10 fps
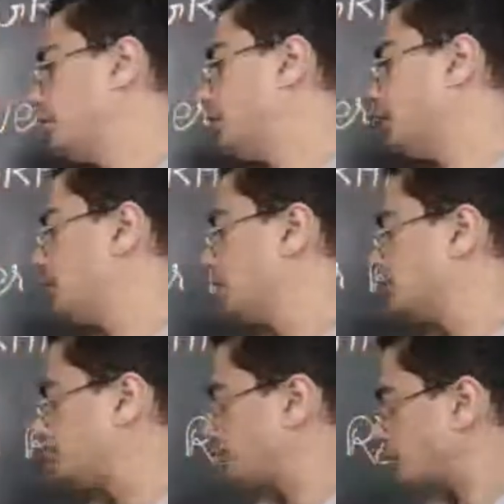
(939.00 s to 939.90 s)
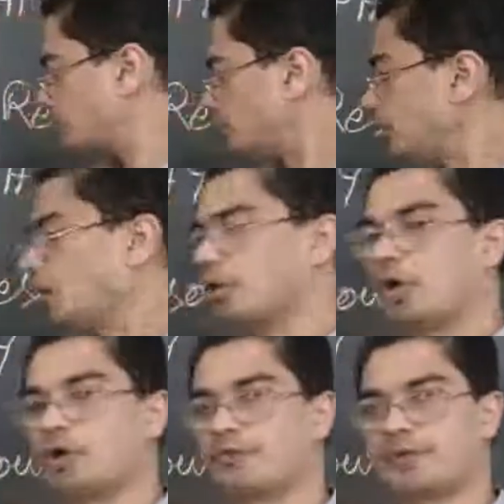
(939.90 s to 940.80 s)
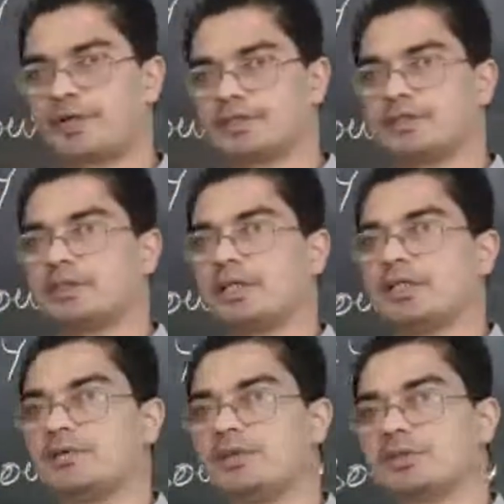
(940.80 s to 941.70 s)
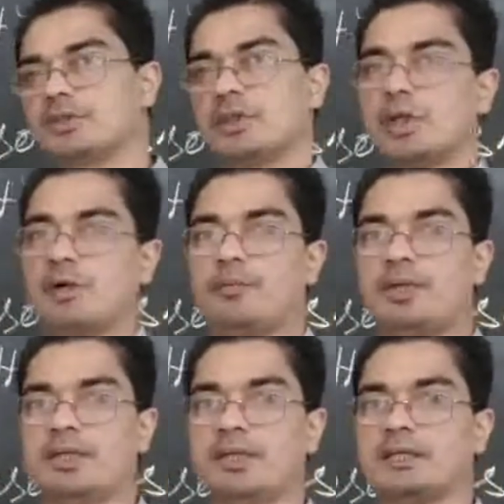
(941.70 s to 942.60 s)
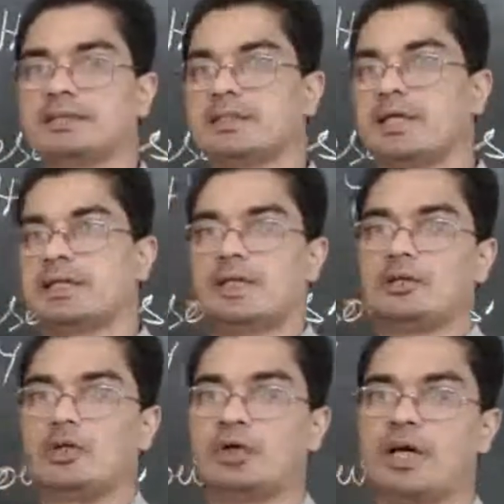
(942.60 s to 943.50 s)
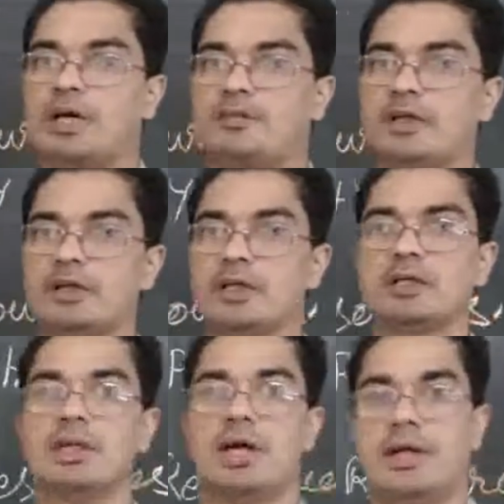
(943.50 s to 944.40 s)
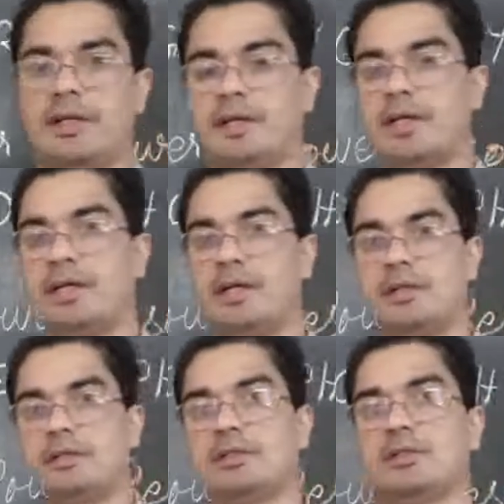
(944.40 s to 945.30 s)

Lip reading: Then non-ferrous, that means minerals that are not having iron content.